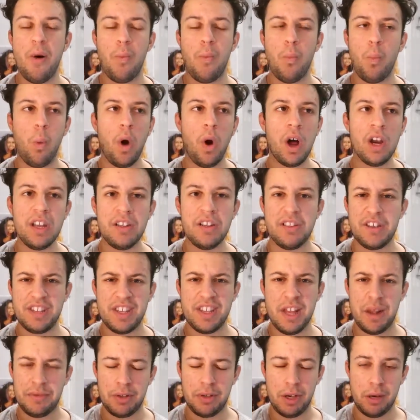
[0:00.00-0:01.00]
One, it just
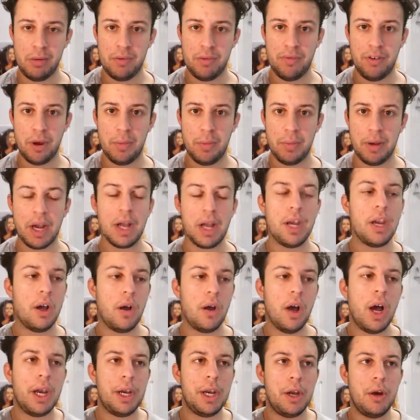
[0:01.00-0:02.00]
sounds homophobic. I know,
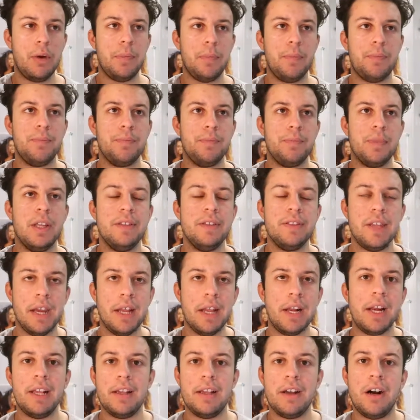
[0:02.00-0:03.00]
I
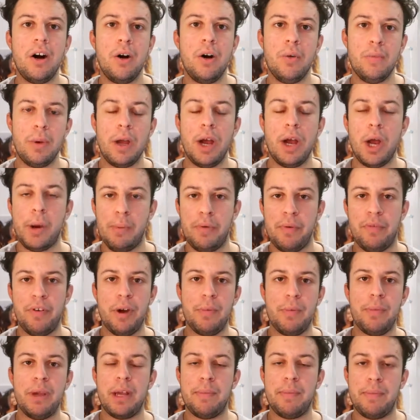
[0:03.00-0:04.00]
technically can't be
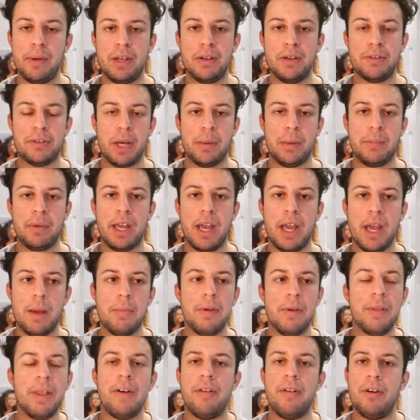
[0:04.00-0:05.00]
homophobic because I'm gay,
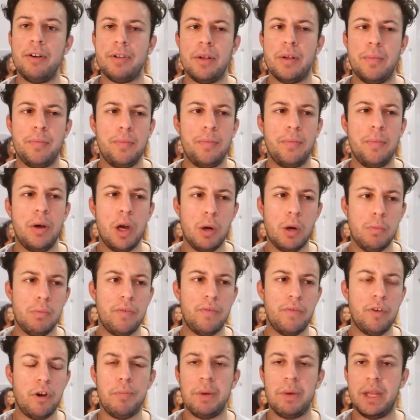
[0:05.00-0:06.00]
but there are some
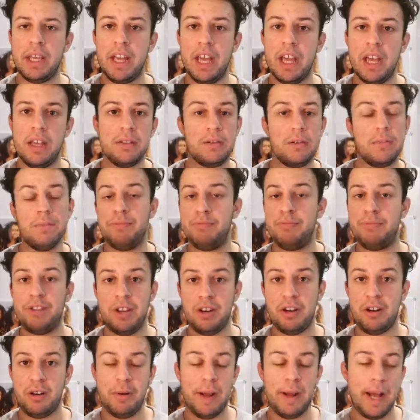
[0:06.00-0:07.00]
homophobic gays.
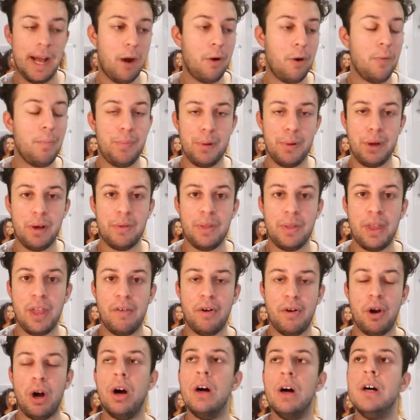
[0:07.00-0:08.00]
Don't know how, but
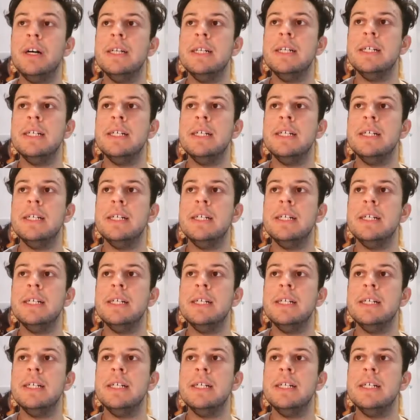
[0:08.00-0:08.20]
there are.